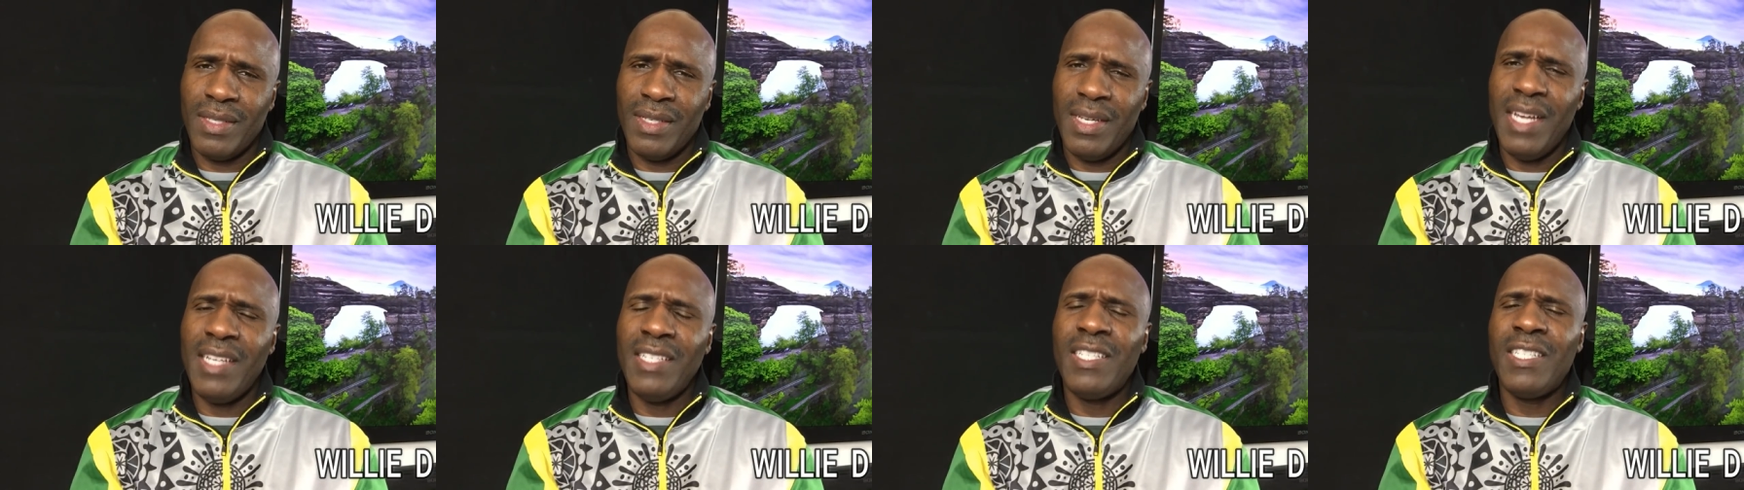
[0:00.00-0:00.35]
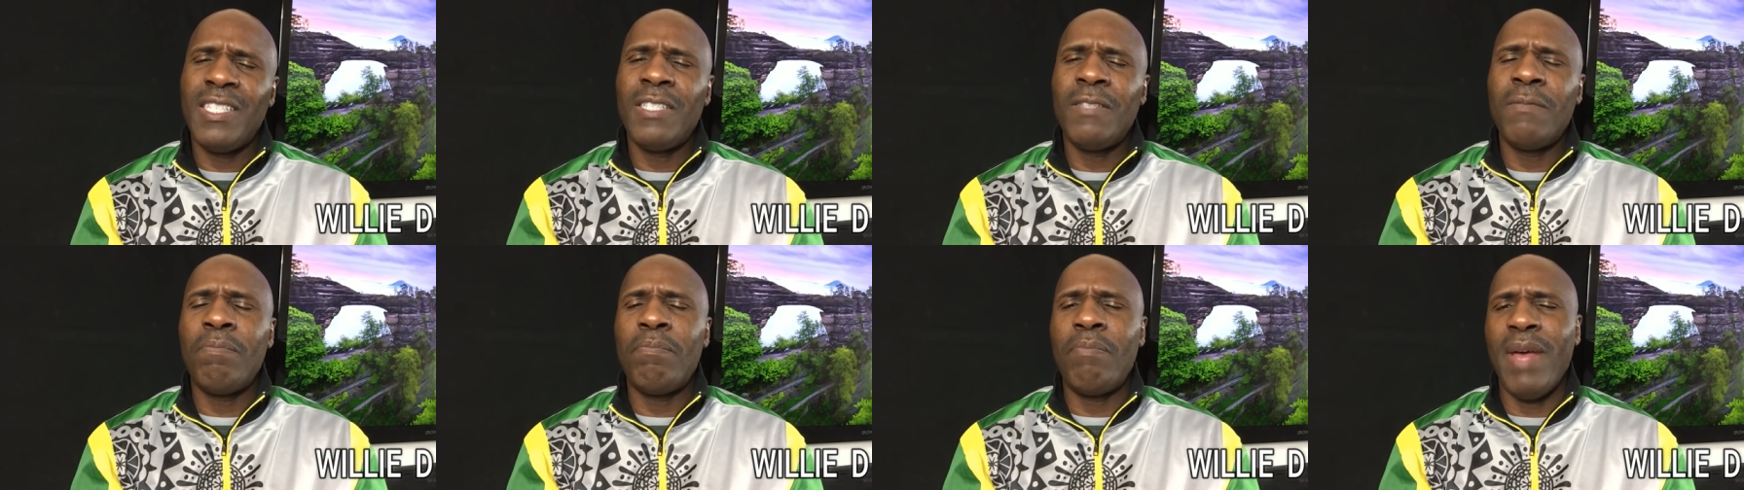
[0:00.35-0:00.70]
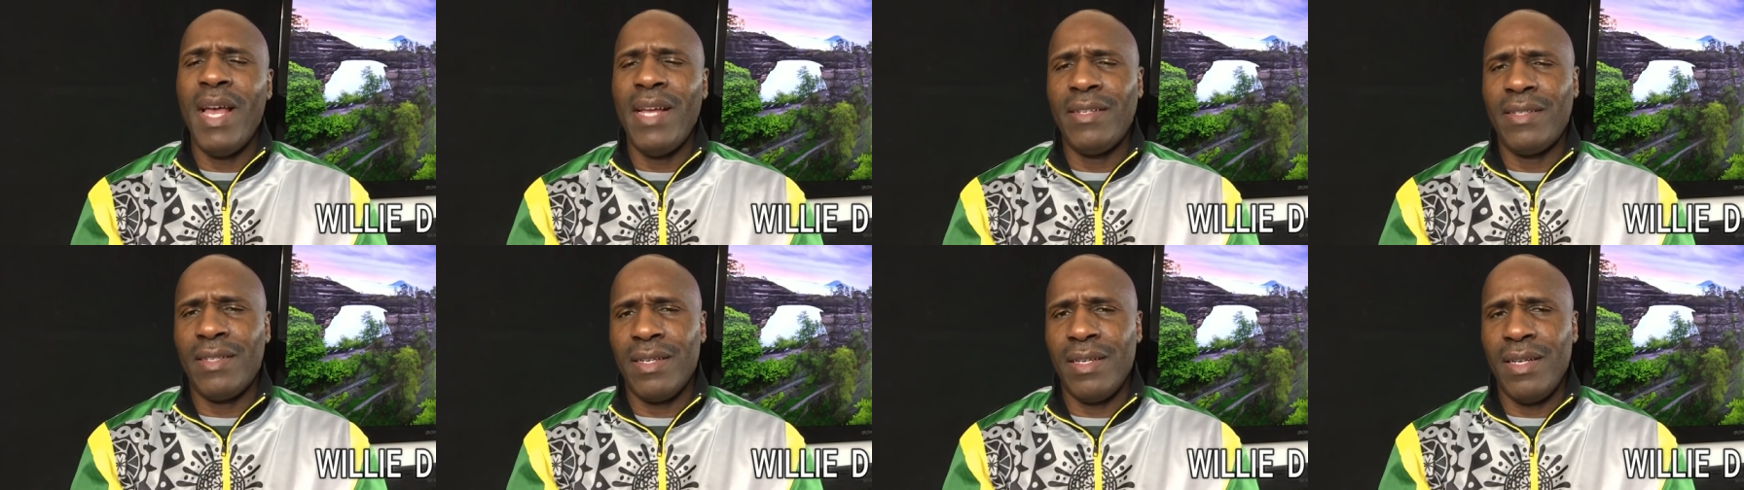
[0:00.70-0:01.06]

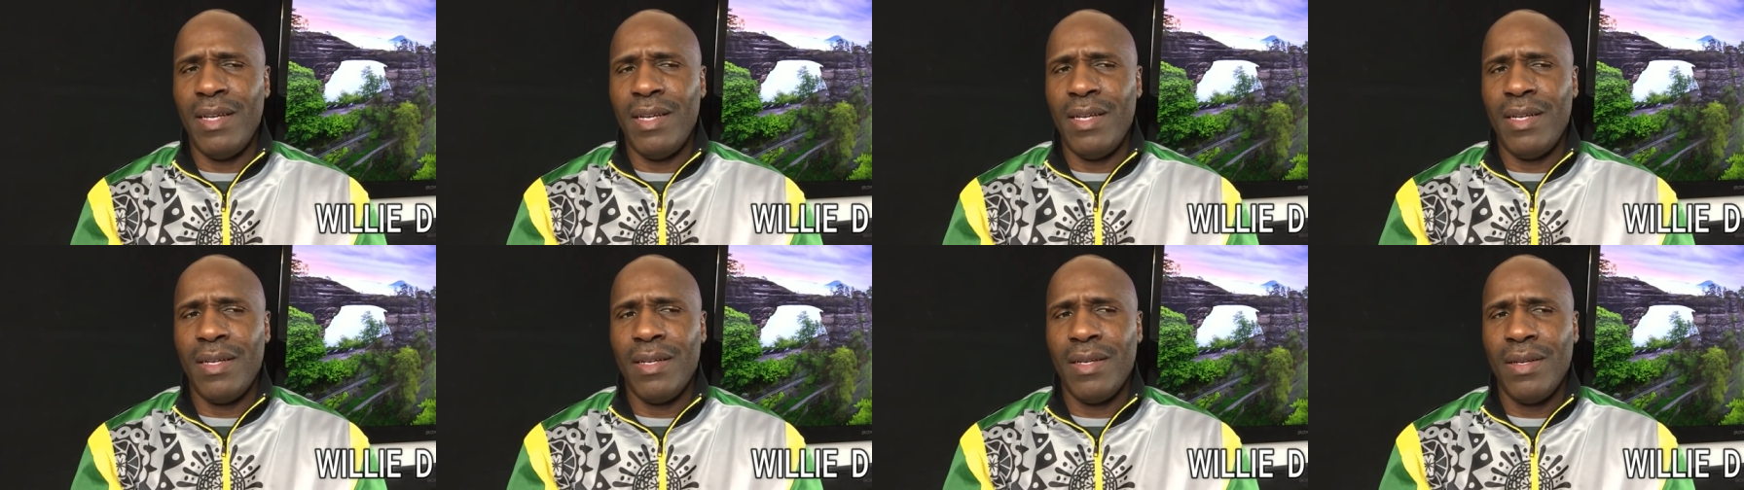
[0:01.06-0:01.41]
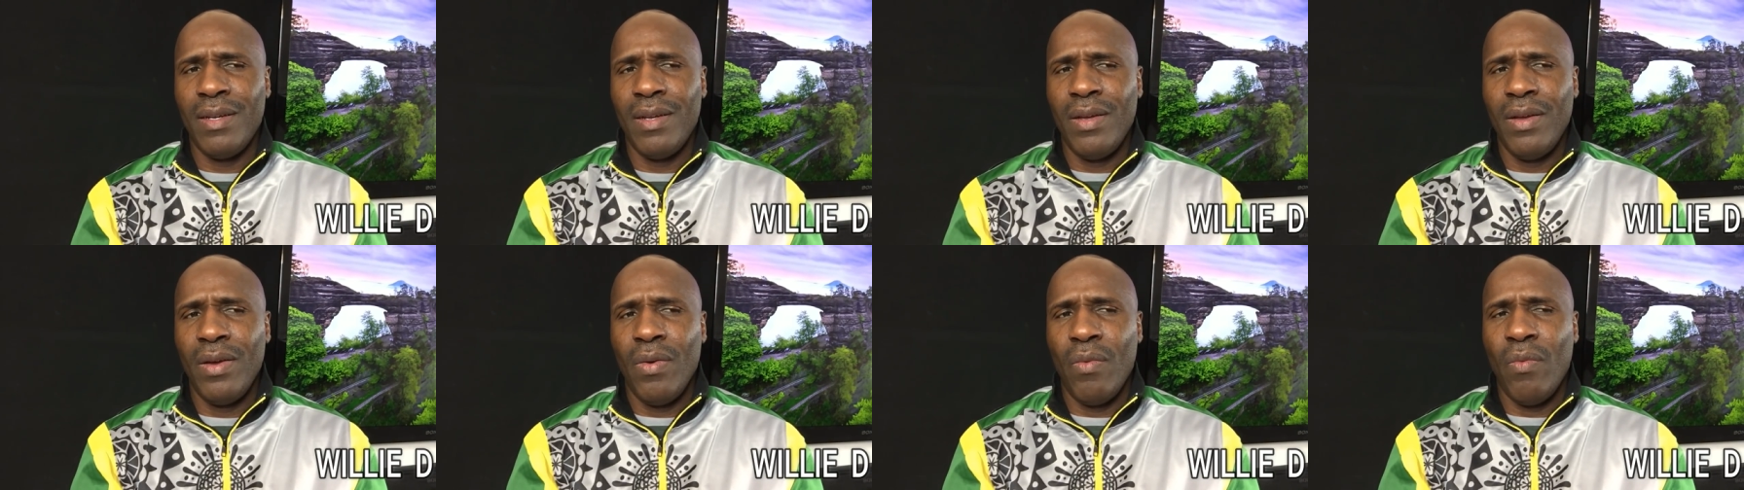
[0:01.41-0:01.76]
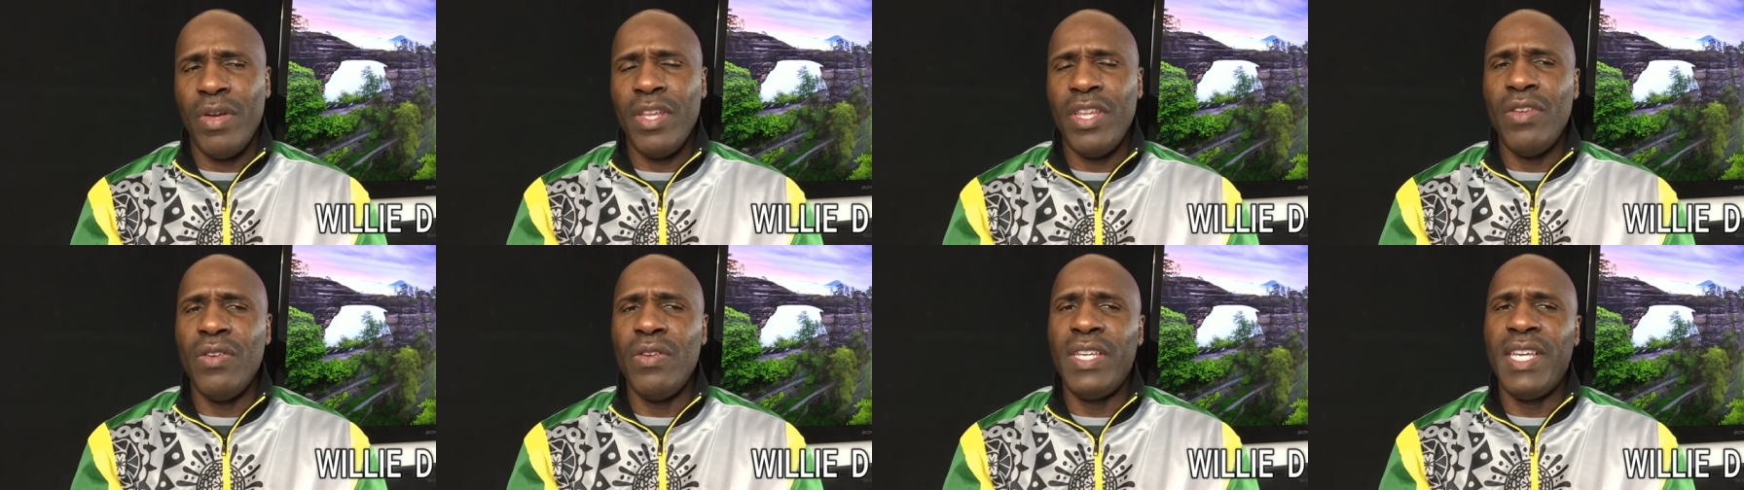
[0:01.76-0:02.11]
Especially
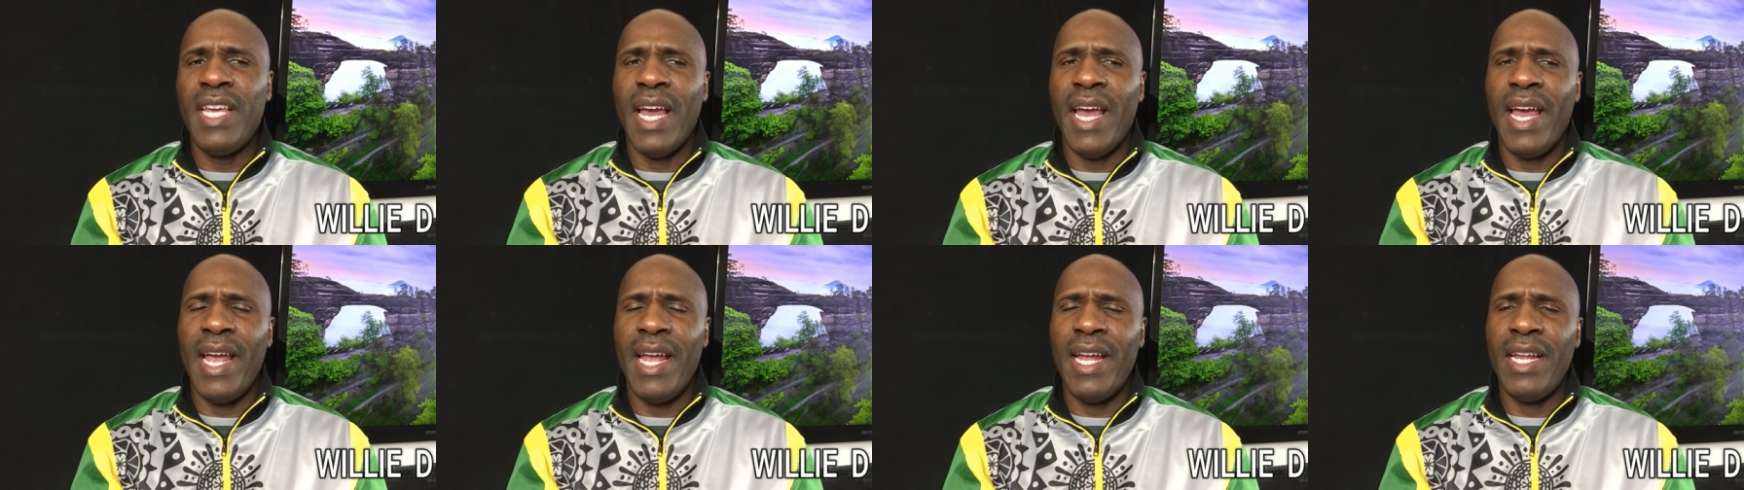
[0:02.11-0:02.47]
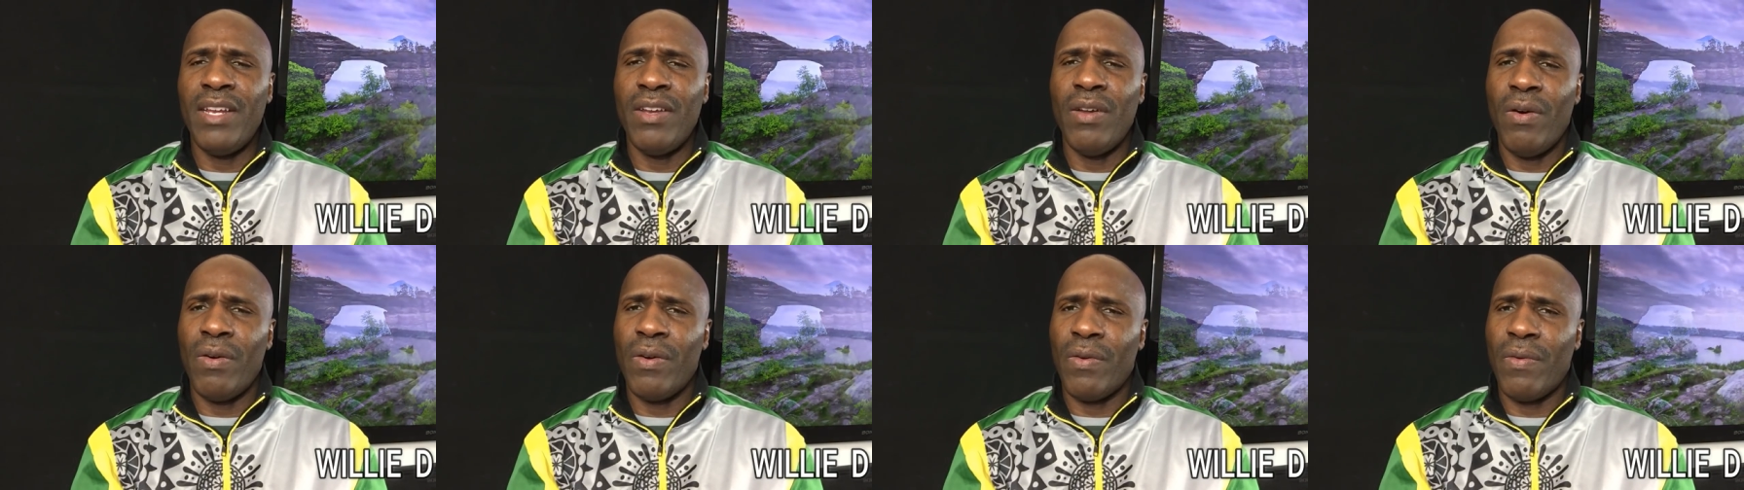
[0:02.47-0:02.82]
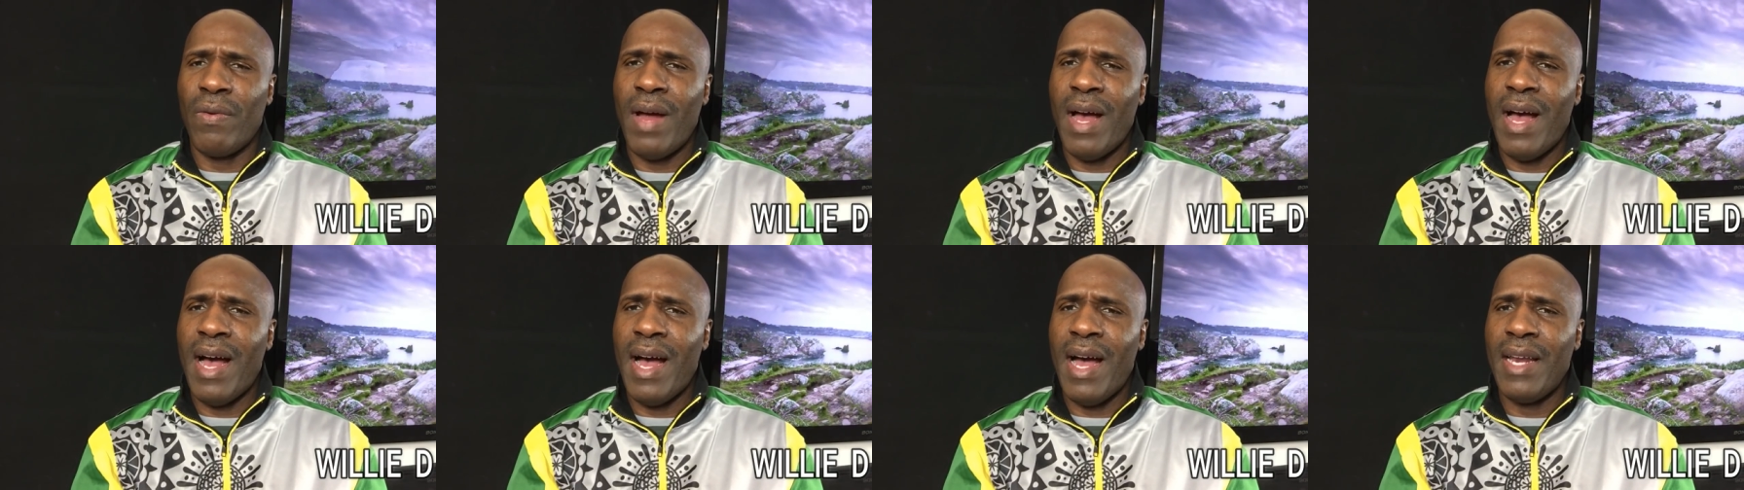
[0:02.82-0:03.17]
when you gain
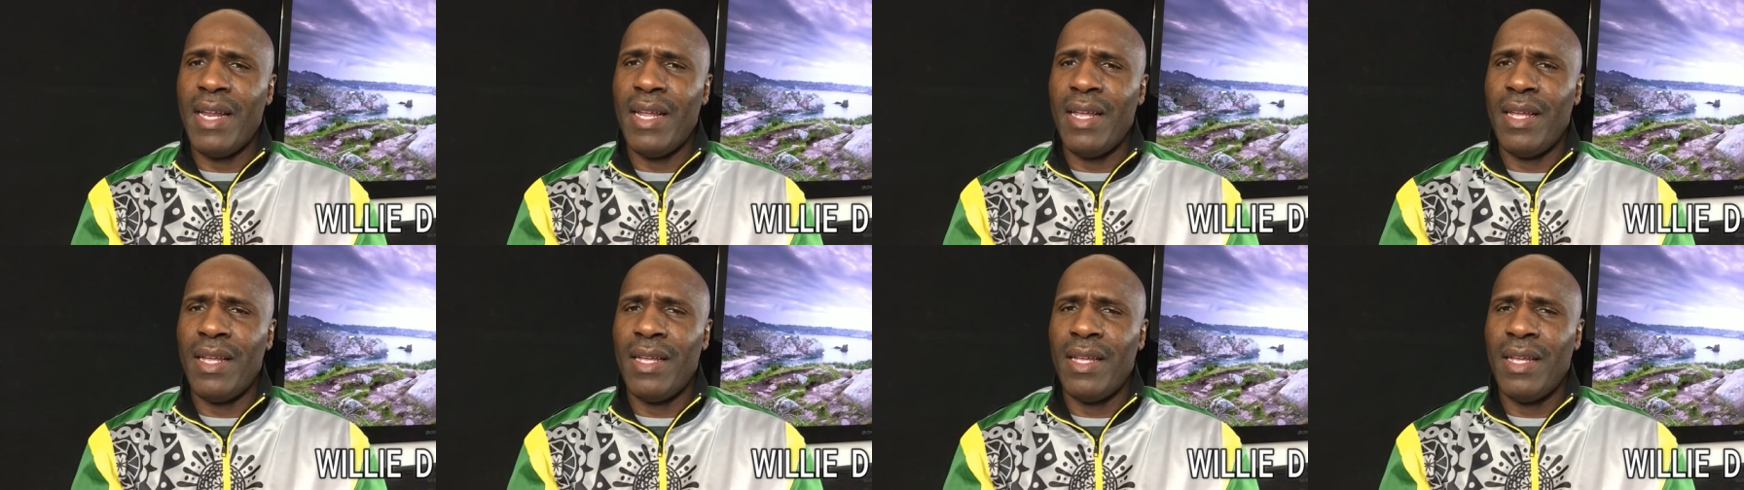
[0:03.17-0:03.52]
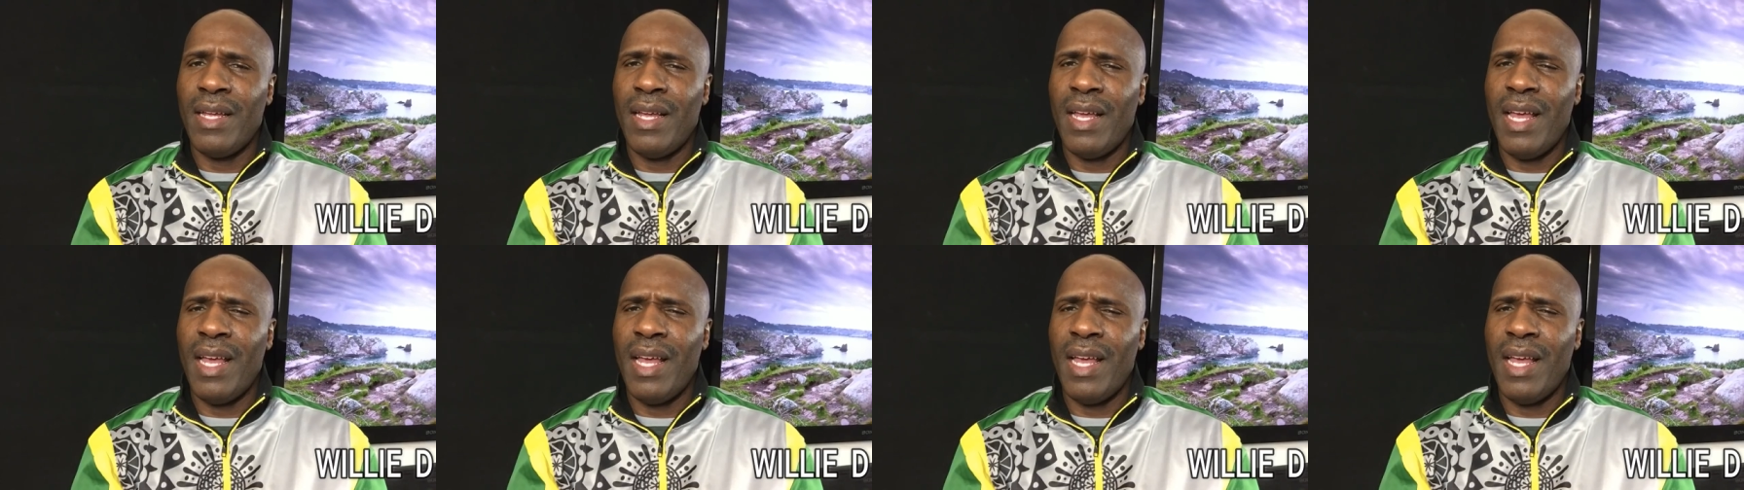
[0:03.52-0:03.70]
notoriety